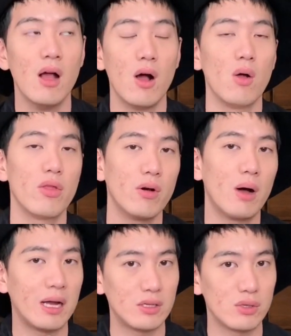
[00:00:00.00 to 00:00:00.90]
although
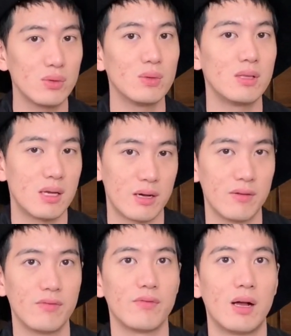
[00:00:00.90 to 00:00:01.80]
I do
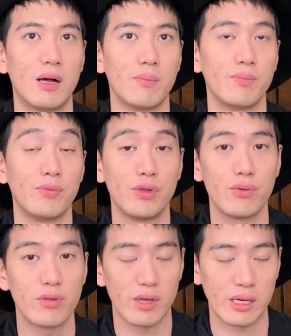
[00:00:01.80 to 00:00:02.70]
love new
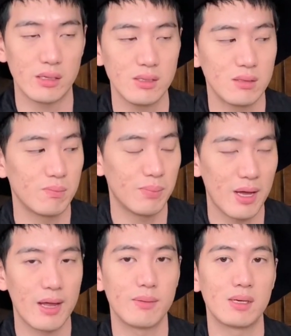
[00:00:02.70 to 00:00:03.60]
things,
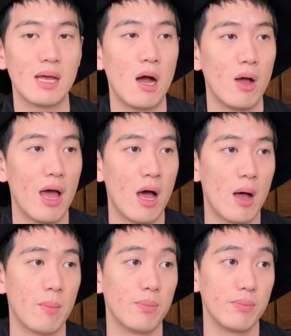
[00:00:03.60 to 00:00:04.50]
but now
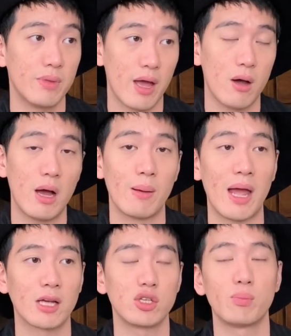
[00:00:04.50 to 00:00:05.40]
I
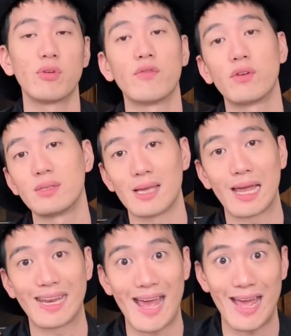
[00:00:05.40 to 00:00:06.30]
actually prefer
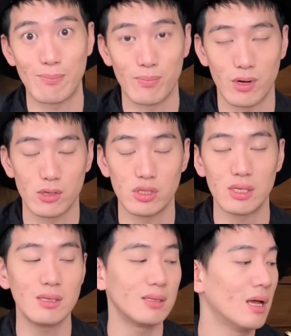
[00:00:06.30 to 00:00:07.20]
secondhand
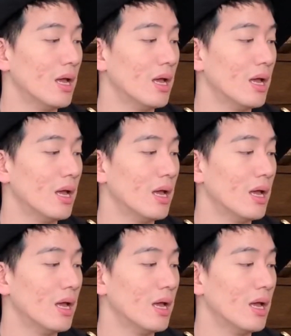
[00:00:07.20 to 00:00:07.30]
purchase.